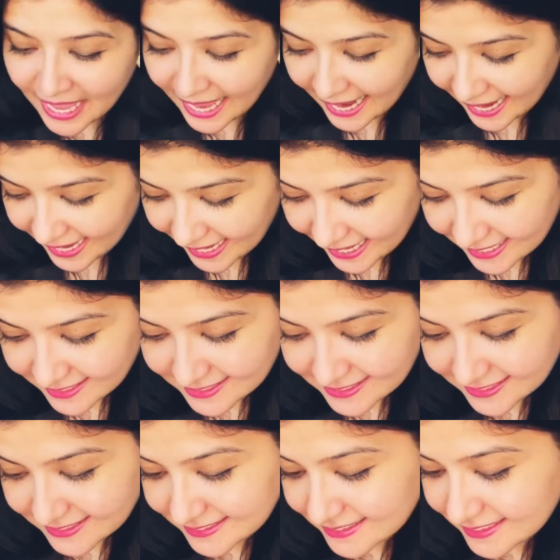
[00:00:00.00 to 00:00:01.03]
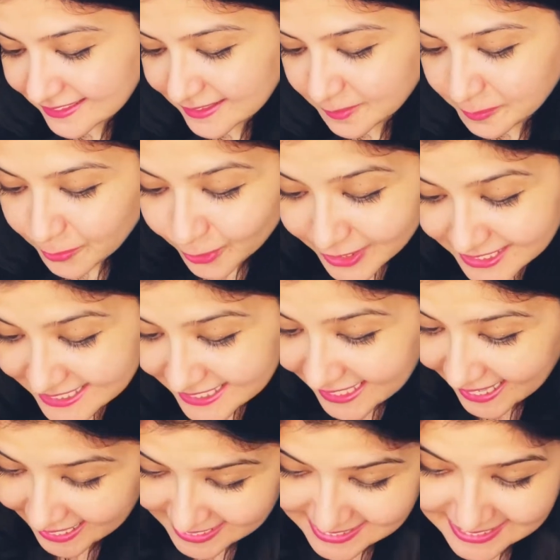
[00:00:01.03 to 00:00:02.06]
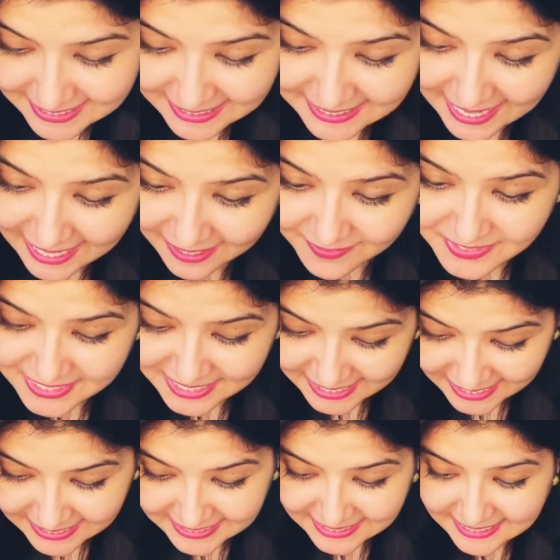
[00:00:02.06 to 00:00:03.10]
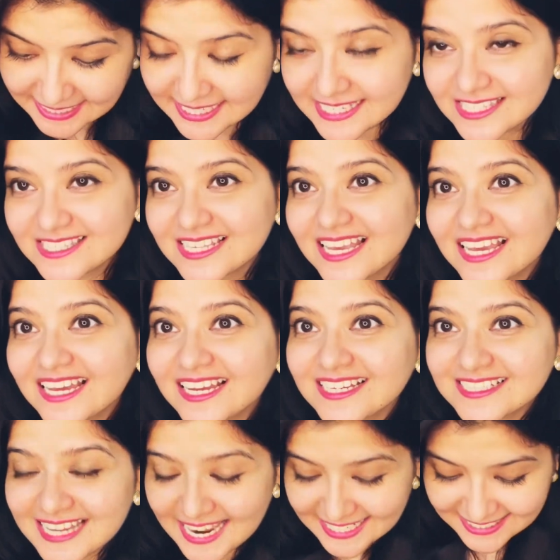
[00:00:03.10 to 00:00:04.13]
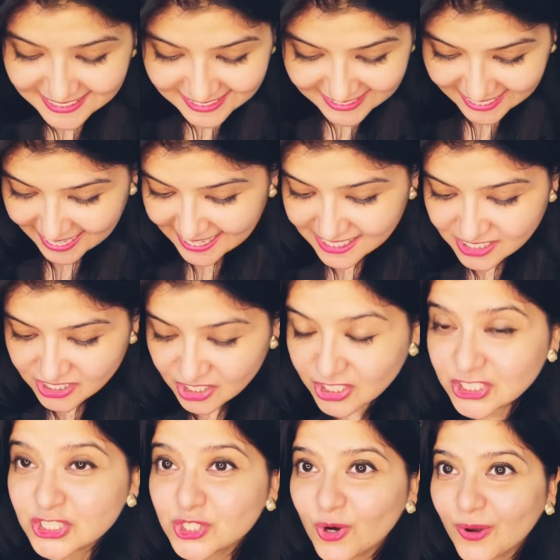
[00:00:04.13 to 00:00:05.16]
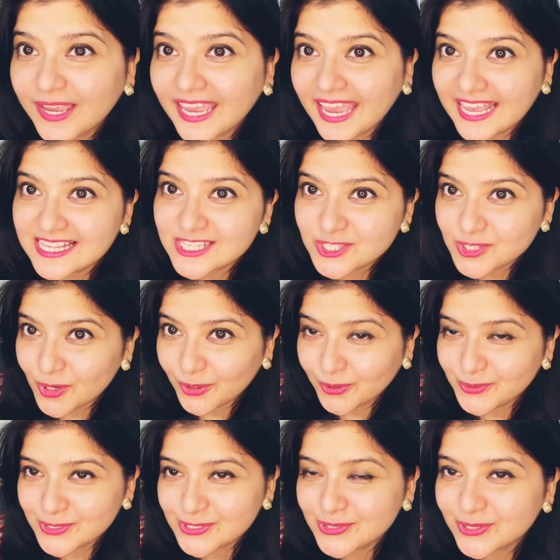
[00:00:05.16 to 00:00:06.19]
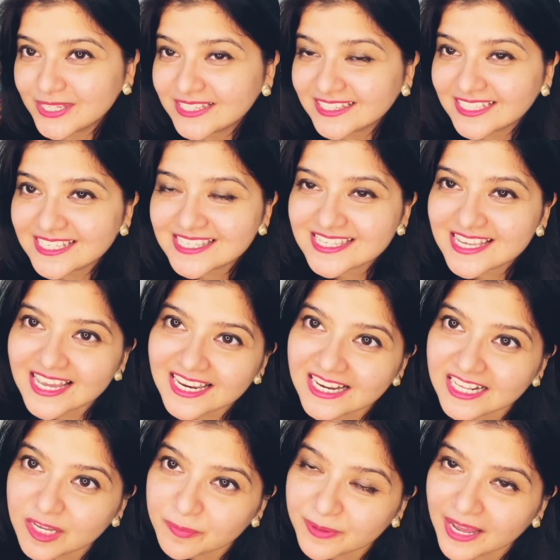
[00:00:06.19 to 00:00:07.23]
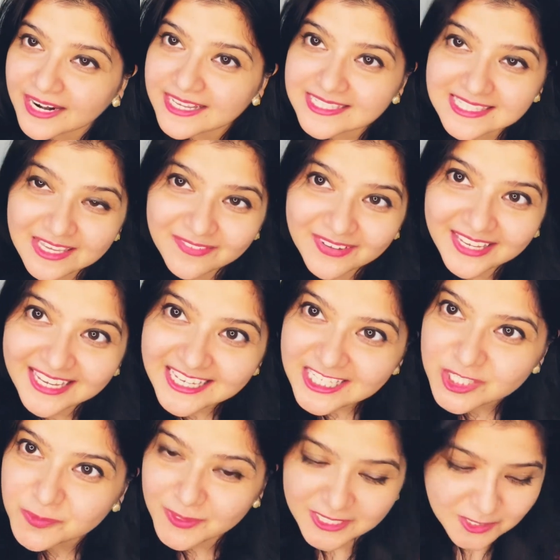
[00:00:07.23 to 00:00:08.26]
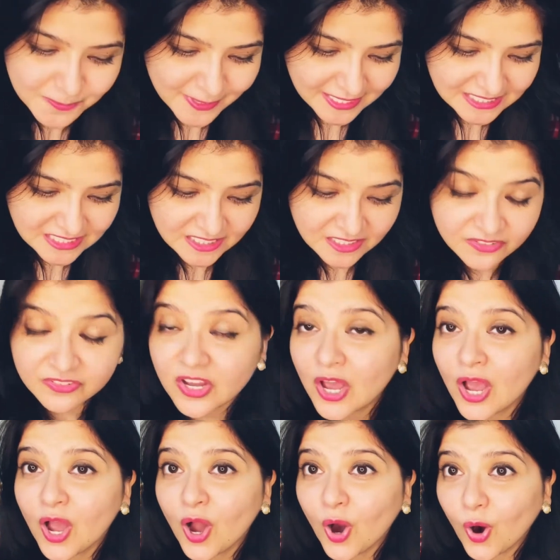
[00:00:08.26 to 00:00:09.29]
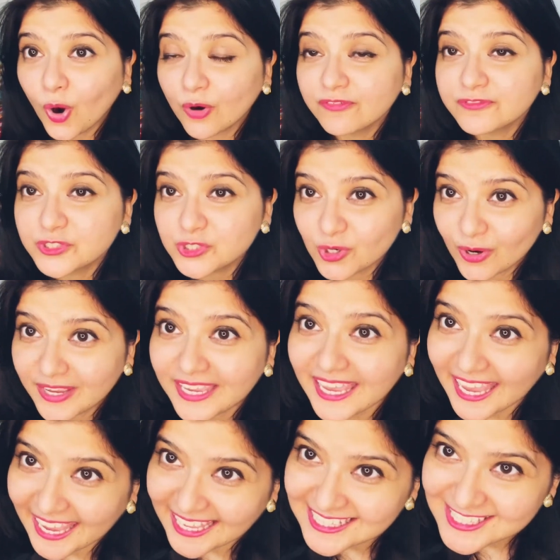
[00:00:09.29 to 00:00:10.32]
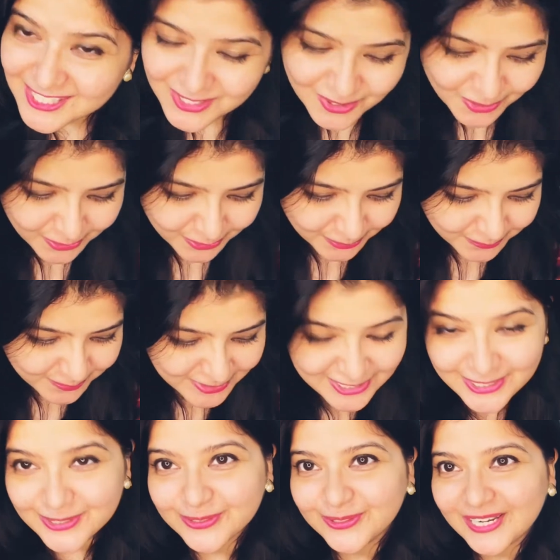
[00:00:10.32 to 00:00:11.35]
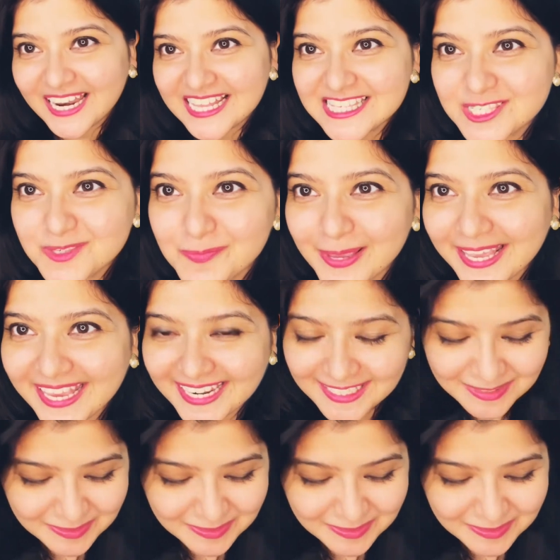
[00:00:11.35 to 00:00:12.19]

And the poetic essay that I have selected is titled as Joy and Sorrow. So in this, Khalil Gibran is giving his perspective of joy and sorrow. So let's begin.